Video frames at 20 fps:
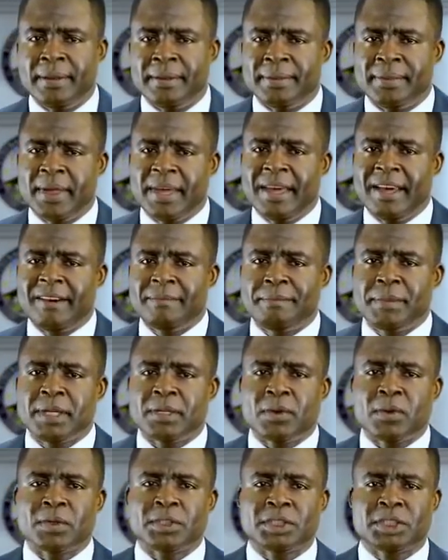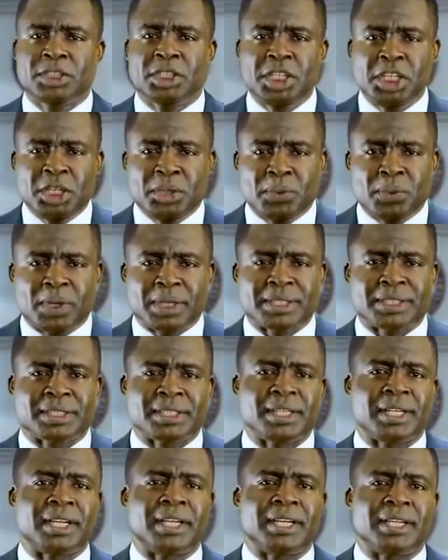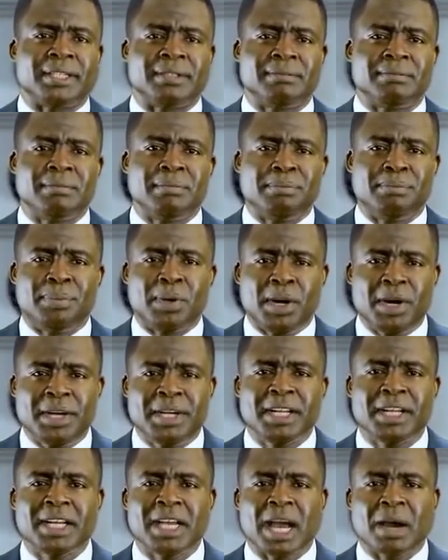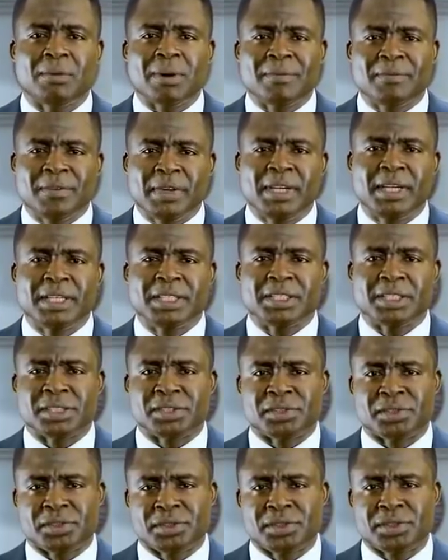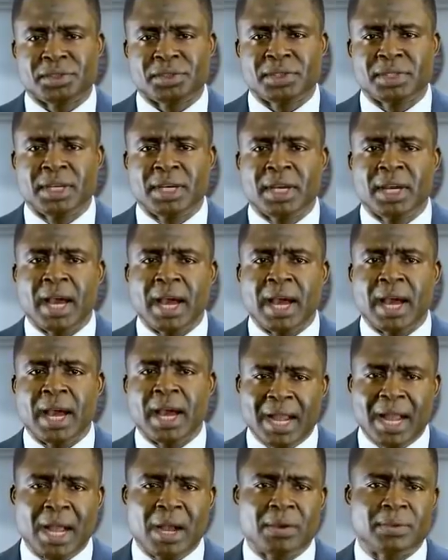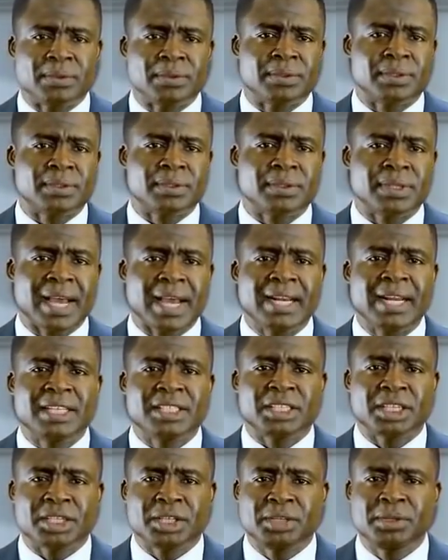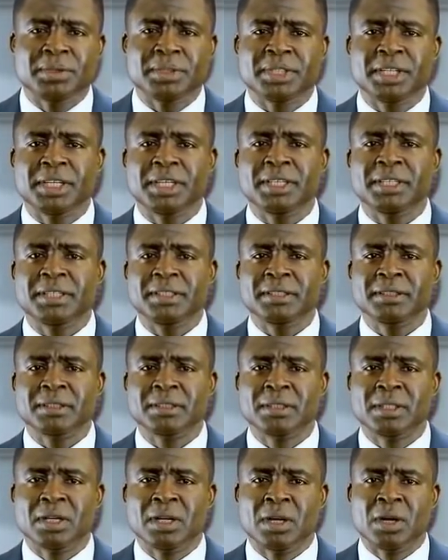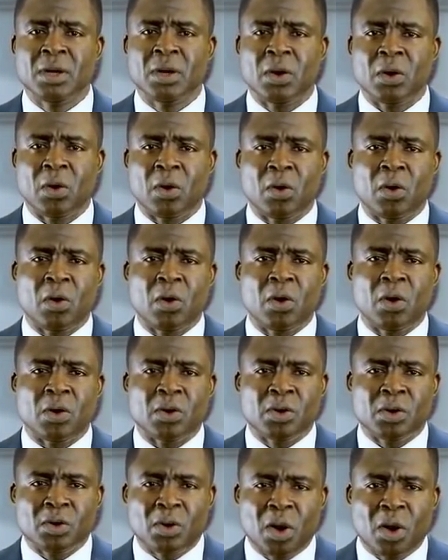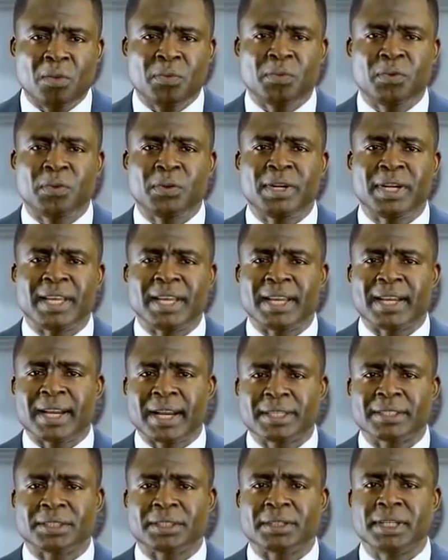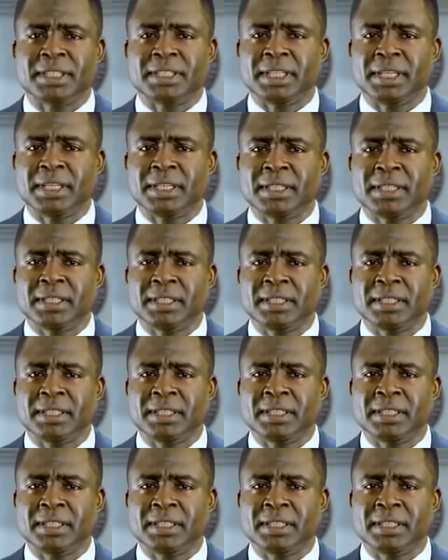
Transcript: They have been continuously burning our villages and towns and executing or unlawfully incarcerating